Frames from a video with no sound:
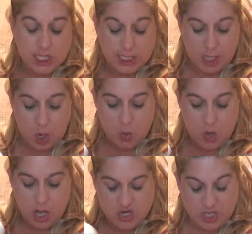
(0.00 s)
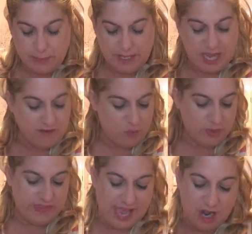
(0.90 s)
So just be careful
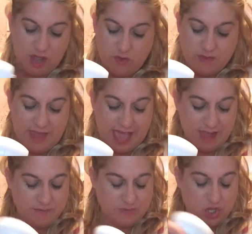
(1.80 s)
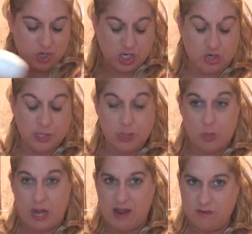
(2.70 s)
with that. Other than that, you can use
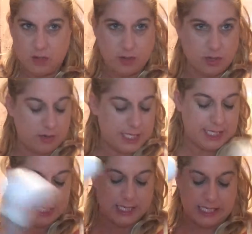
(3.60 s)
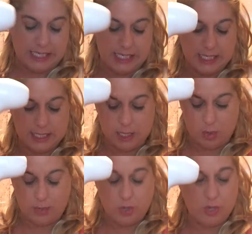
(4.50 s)
whatever cleansing
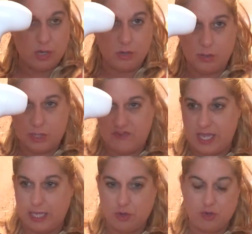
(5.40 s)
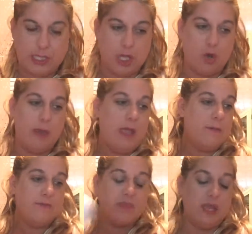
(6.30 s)
soap you use, facial soap,
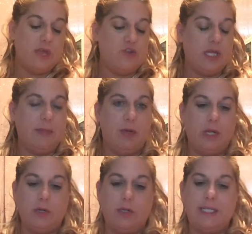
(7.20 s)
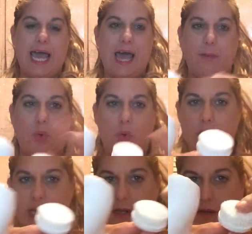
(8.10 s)
and just put a little dab
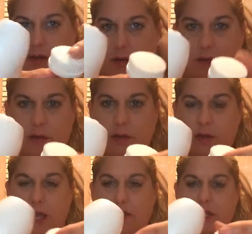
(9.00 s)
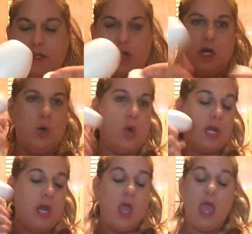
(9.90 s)
on it and then turn it
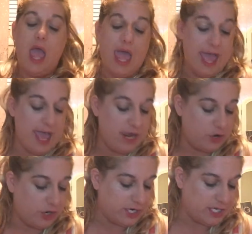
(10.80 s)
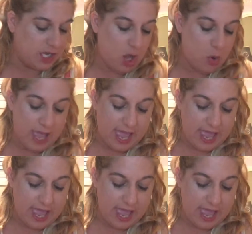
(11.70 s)
on and you're good to go.